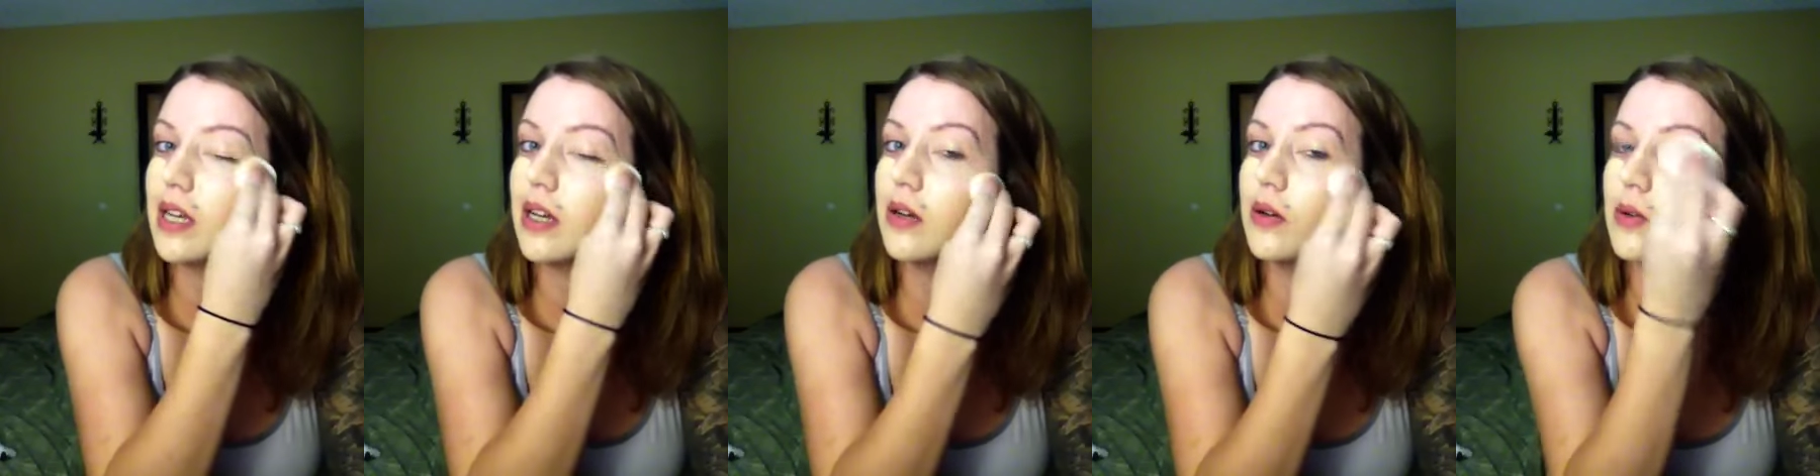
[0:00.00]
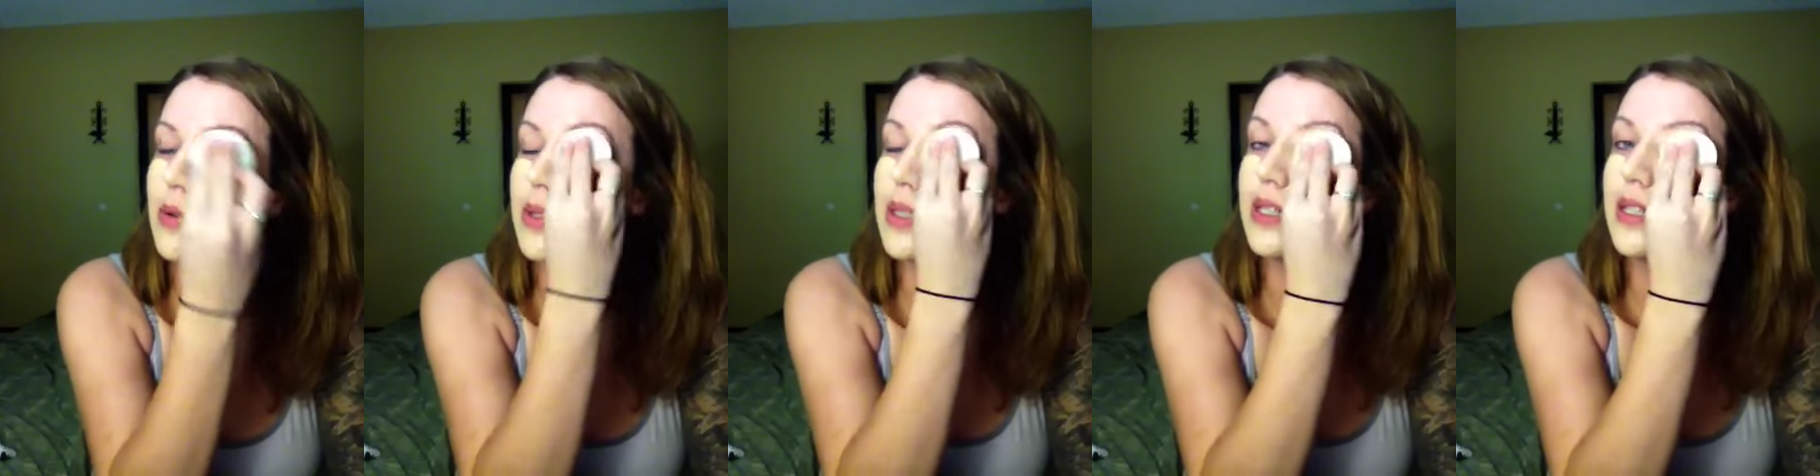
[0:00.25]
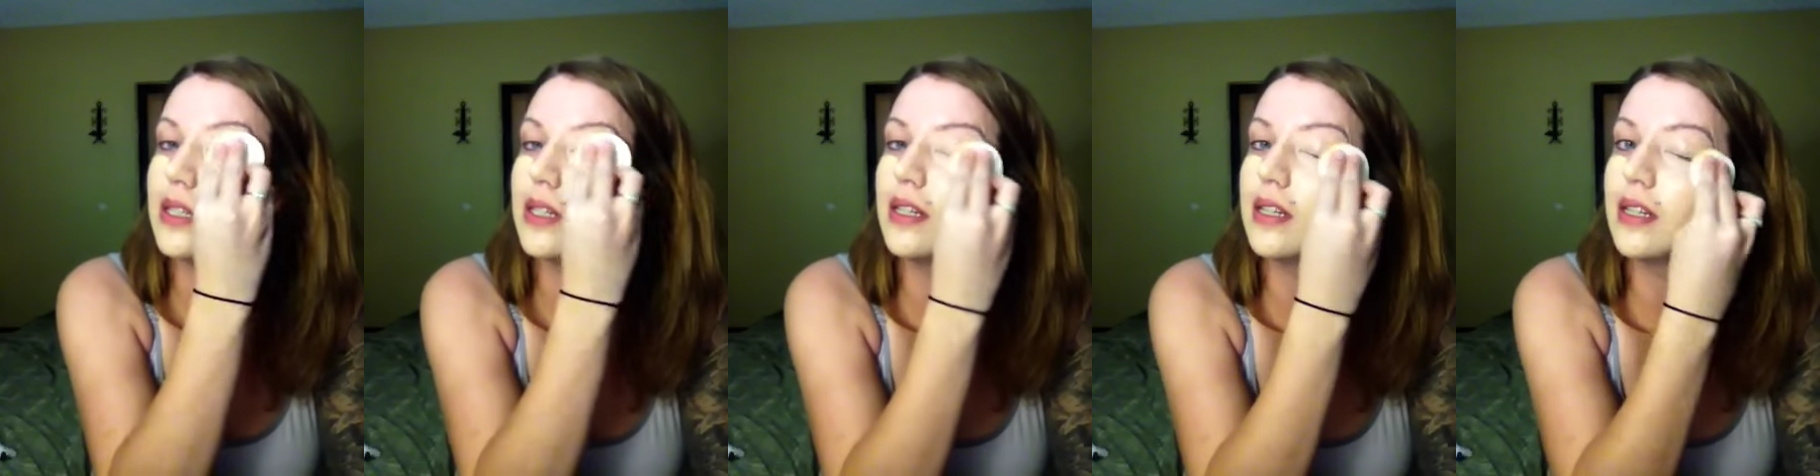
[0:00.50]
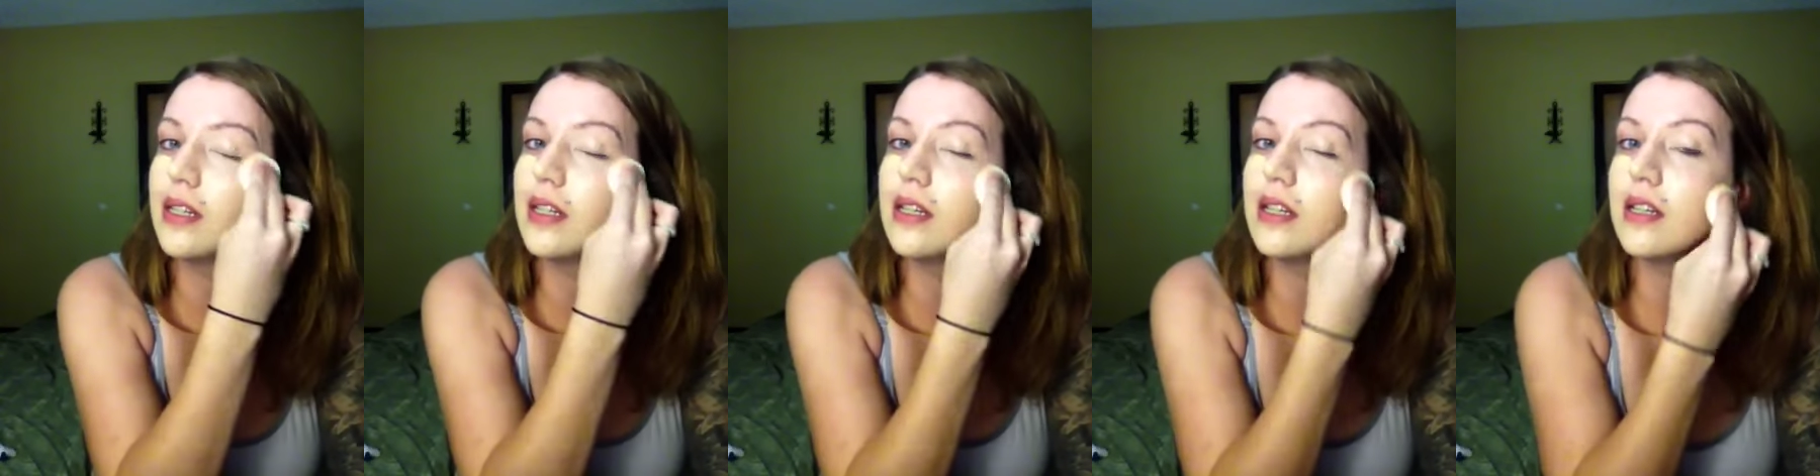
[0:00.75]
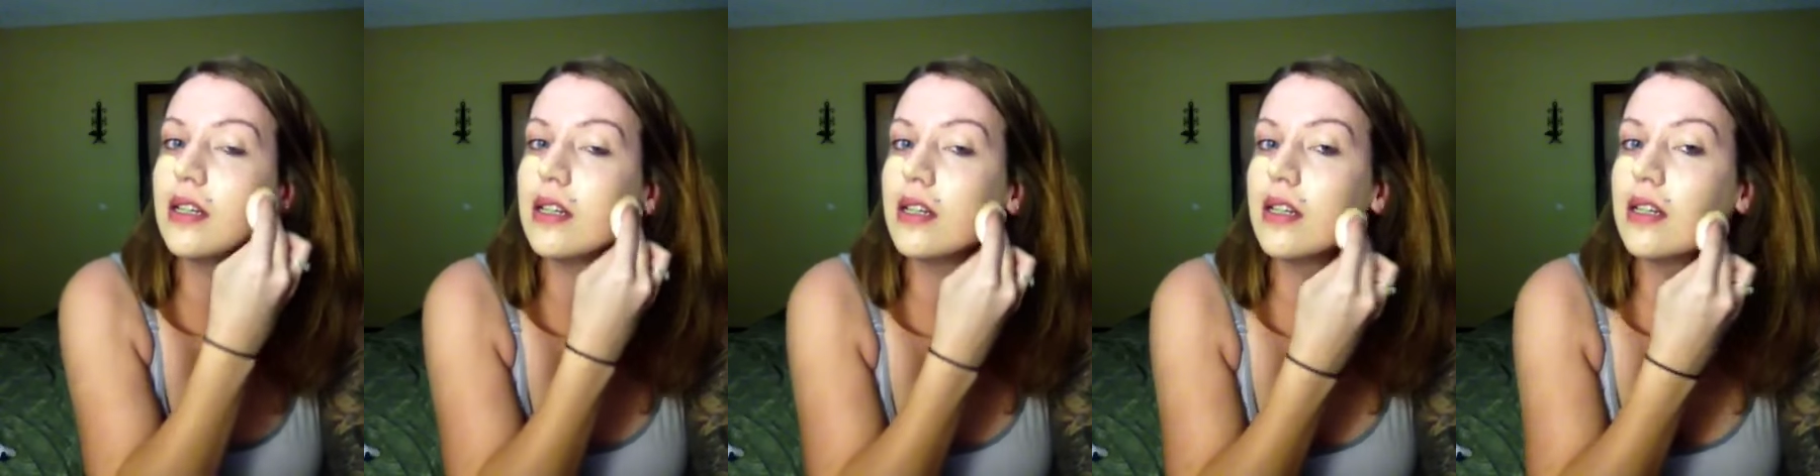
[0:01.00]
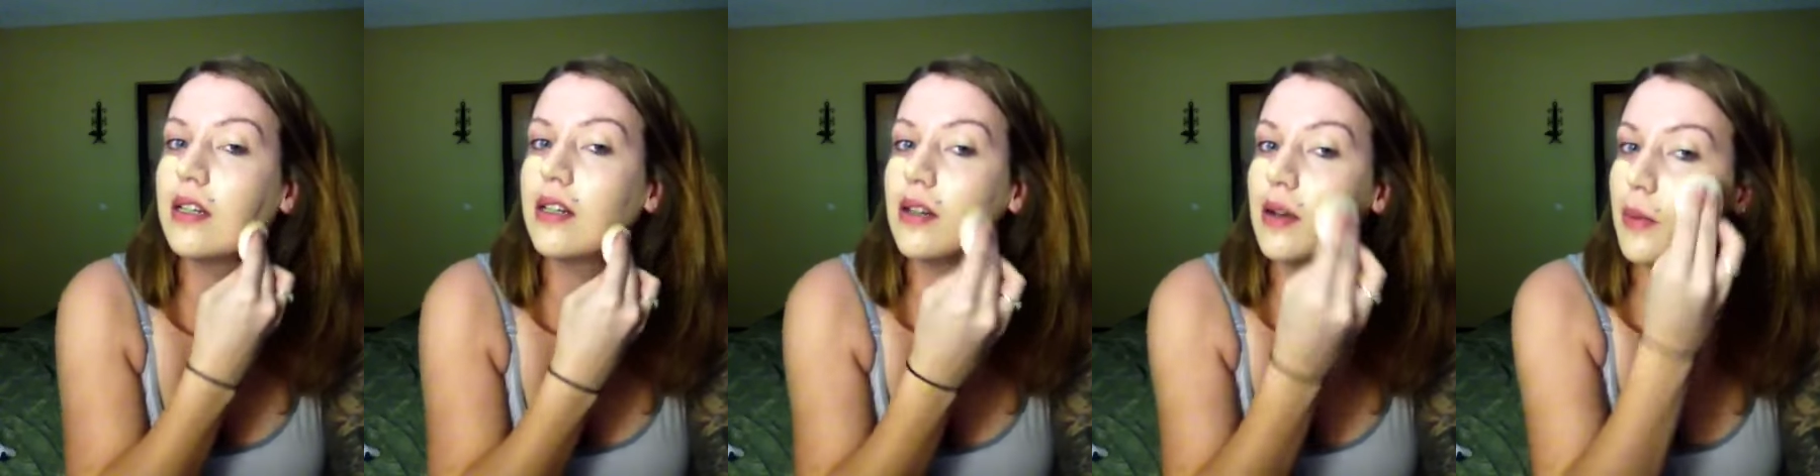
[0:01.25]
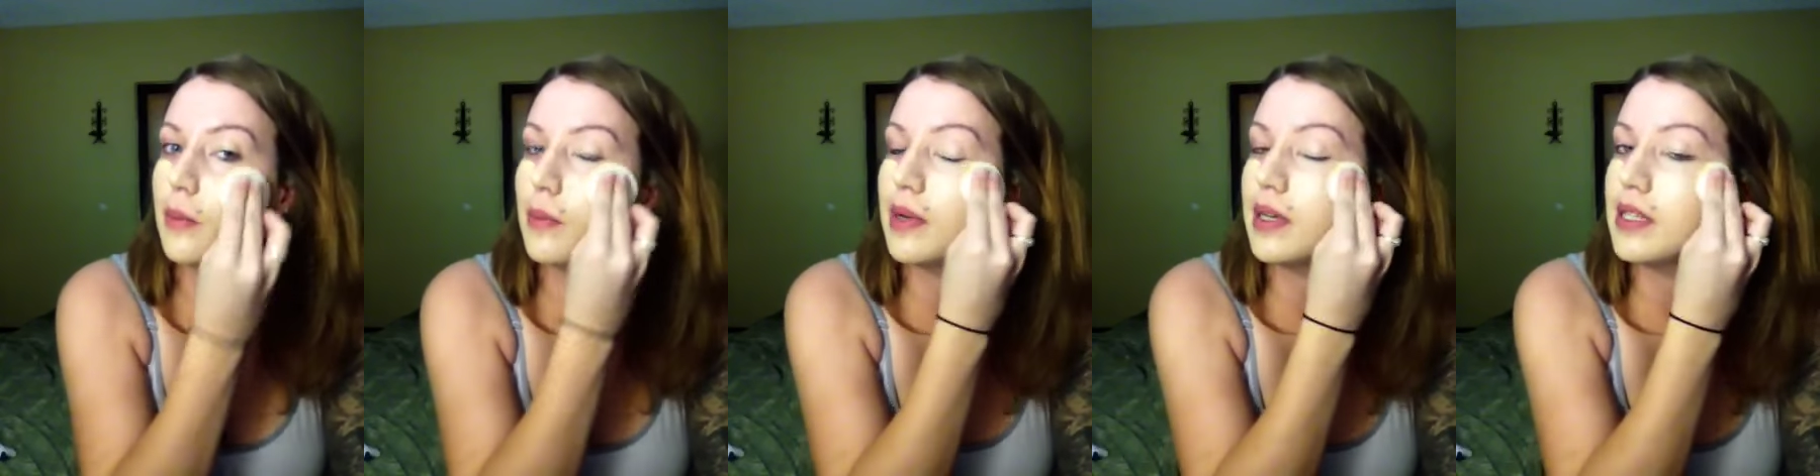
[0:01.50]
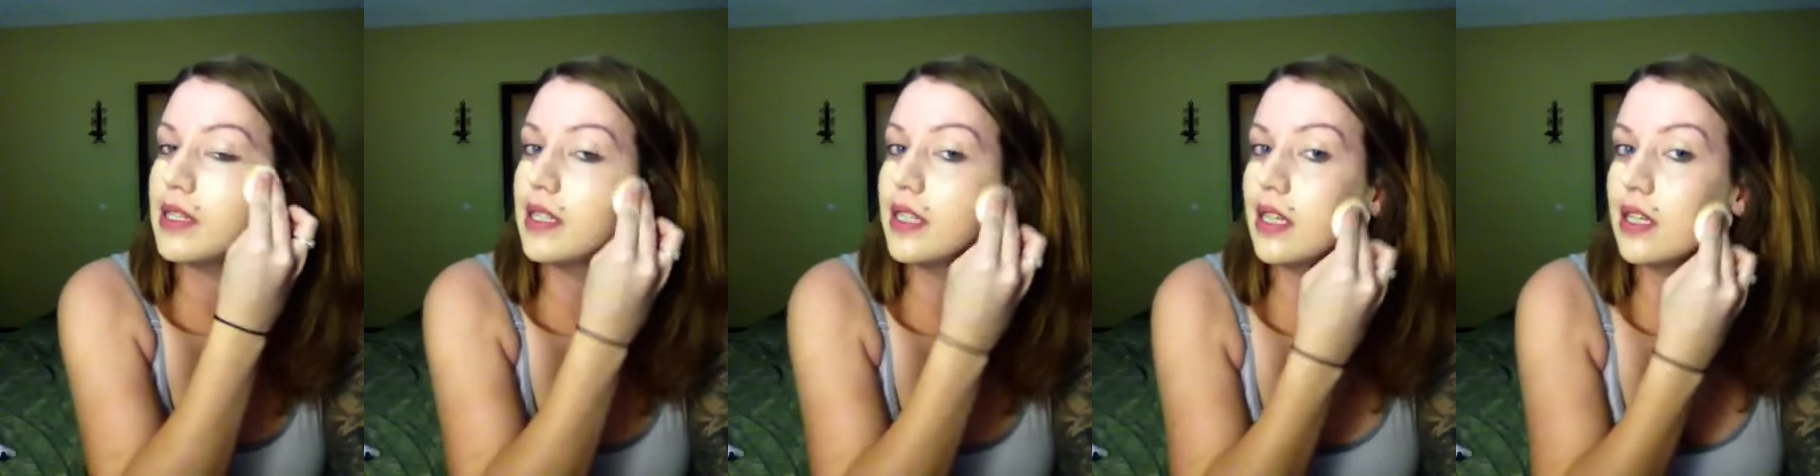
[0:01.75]
out my
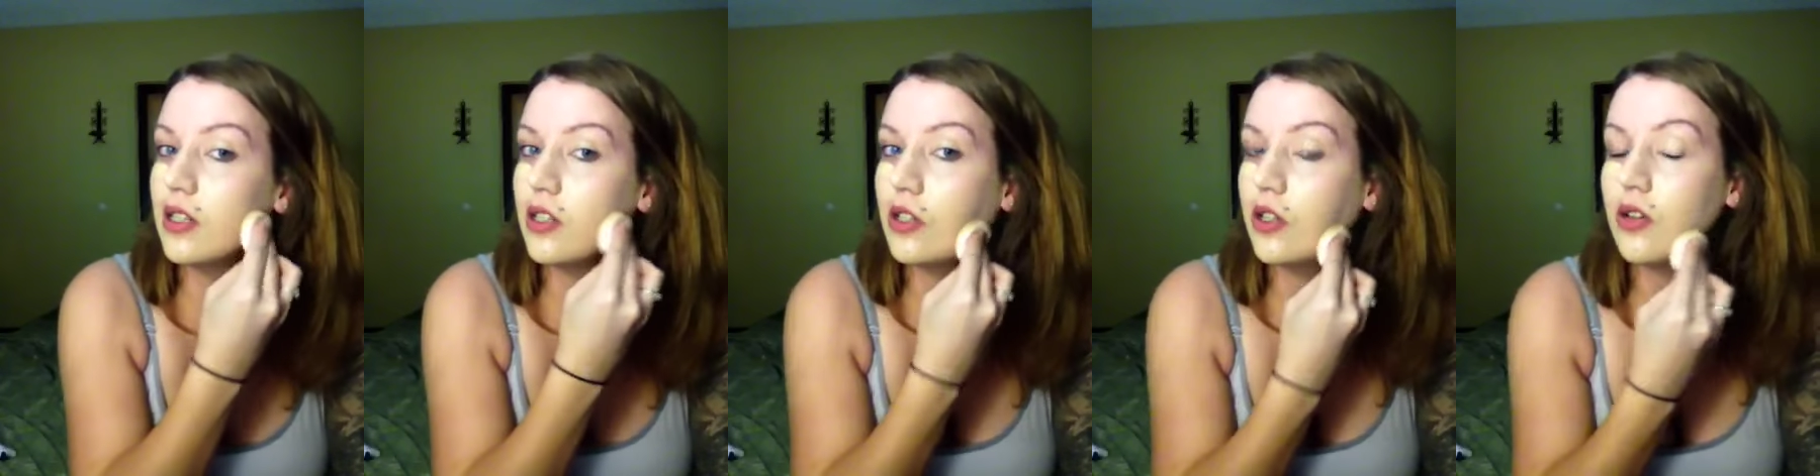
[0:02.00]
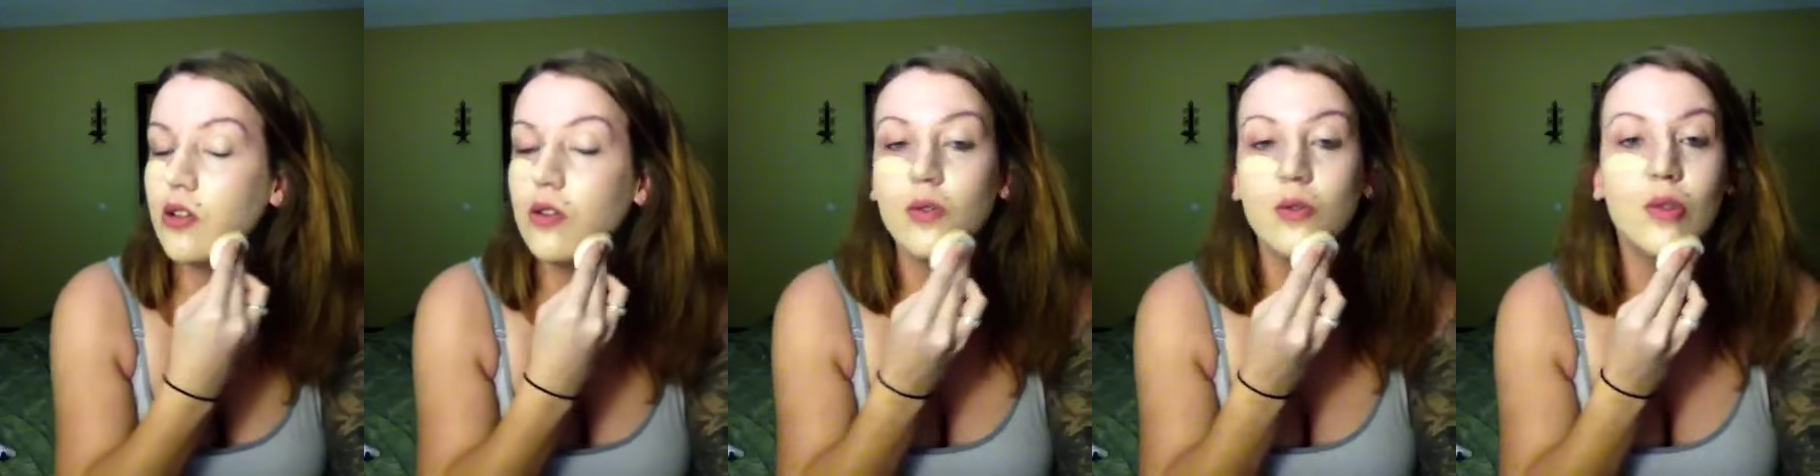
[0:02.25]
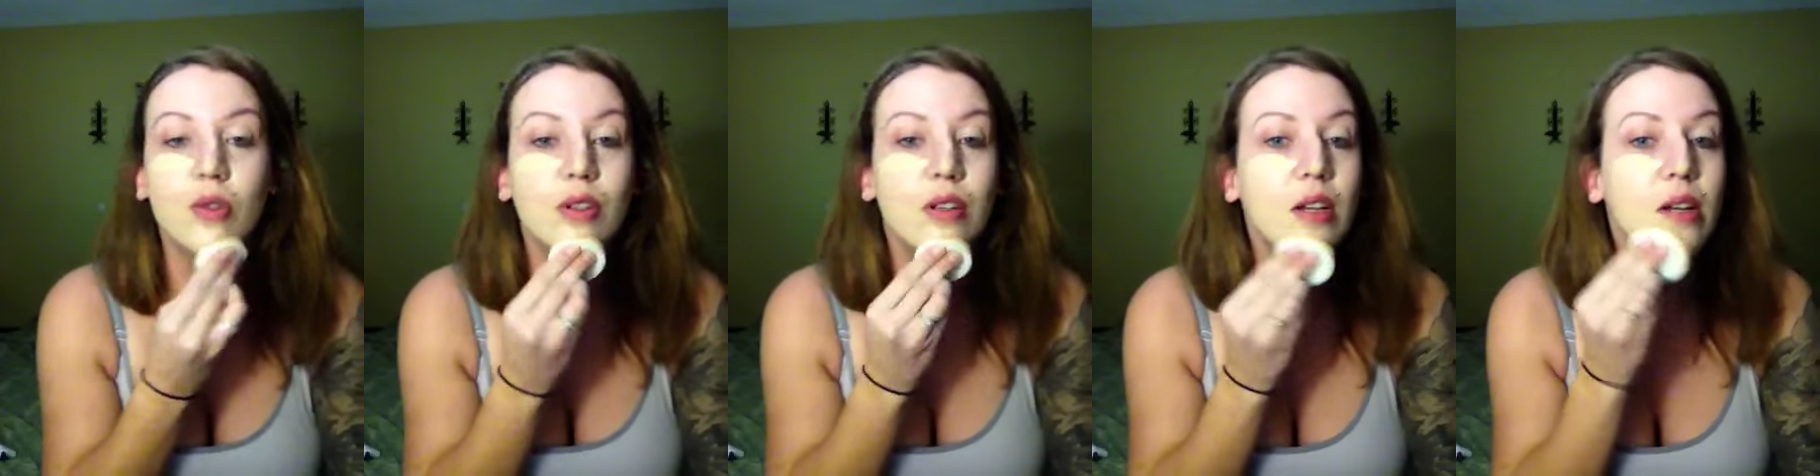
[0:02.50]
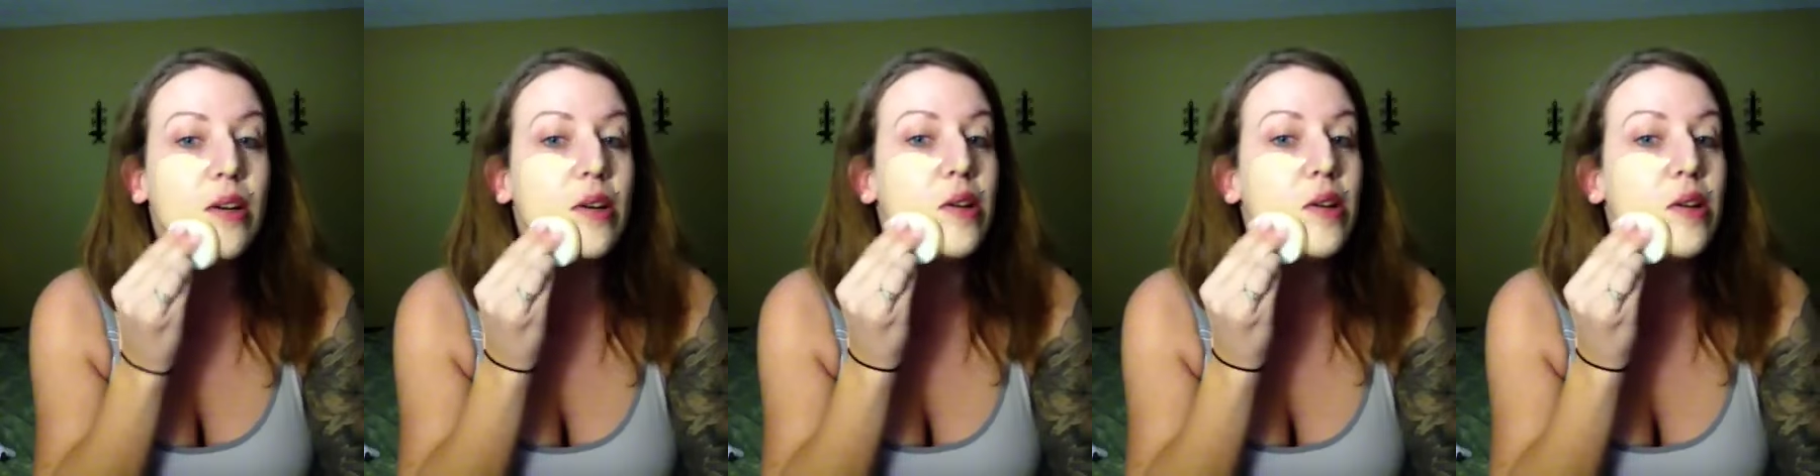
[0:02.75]
skin tone.